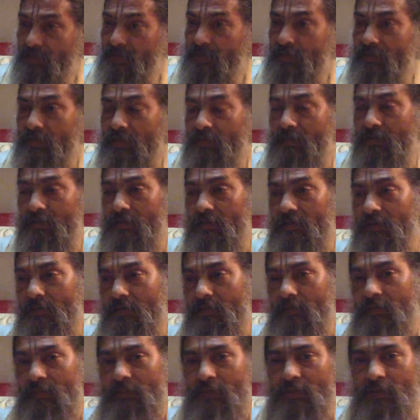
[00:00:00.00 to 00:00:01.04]
he said
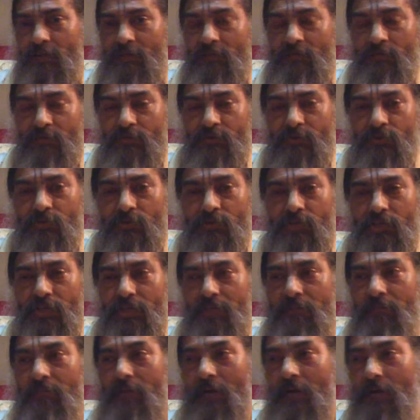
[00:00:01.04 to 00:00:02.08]
you should
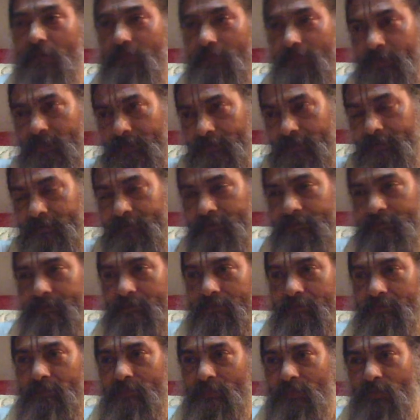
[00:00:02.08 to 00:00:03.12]
chant Mahamantra
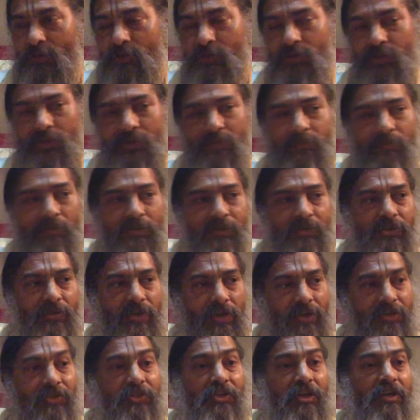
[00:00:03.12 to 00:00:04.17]
because he
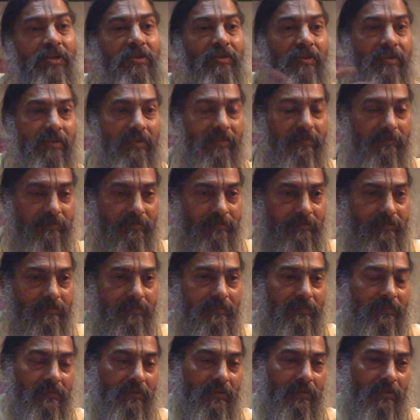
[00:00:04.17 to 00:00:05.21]
personally chanted.
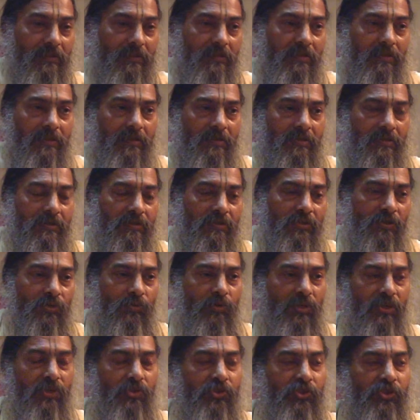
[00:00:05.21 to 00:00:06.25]
So
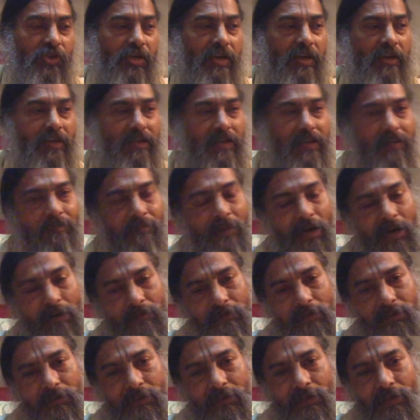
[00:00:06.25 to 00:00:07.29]
when you chant that
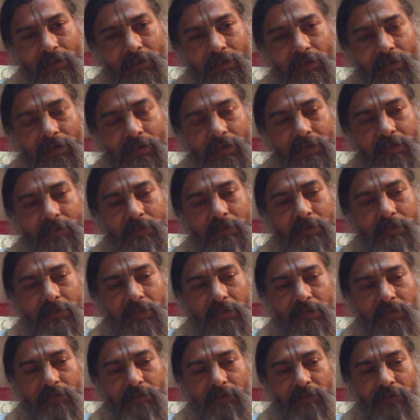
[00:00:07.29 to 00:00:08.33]
Mahamantra, and
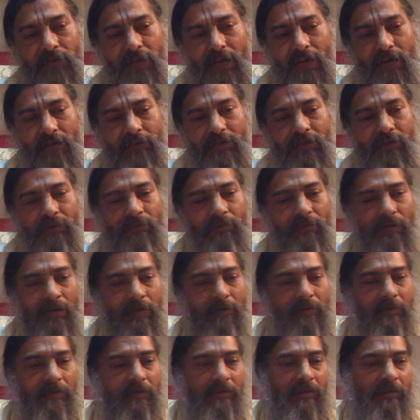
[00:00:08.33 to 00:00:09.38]
especially if you have that
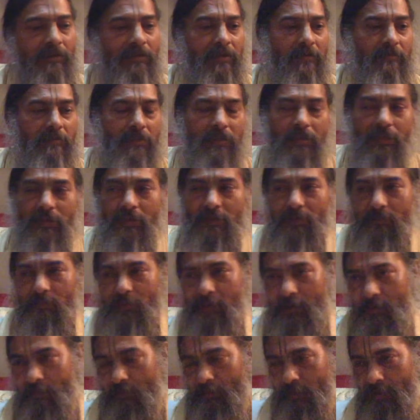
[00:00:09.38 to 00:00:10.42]
Mahamantra coming in the
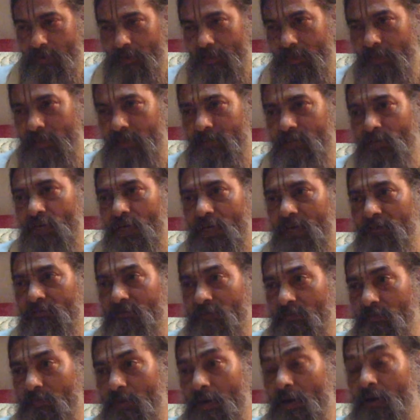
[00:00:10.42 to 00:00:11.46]
Parampara, then you have
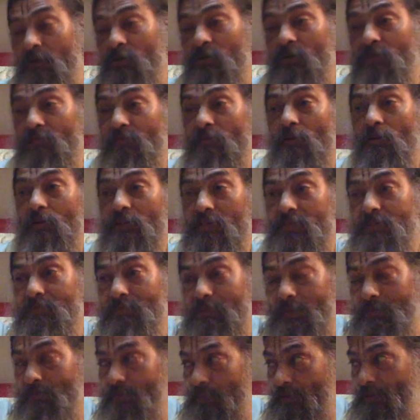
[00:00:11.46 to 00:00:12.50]
the power of all these
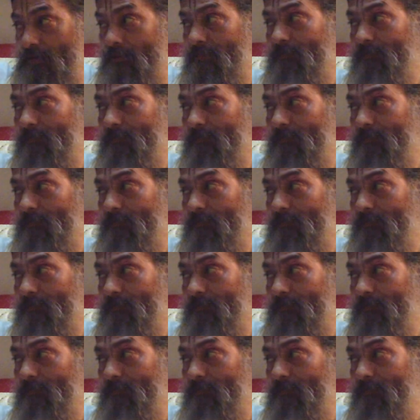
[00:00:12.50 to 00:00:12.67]
people.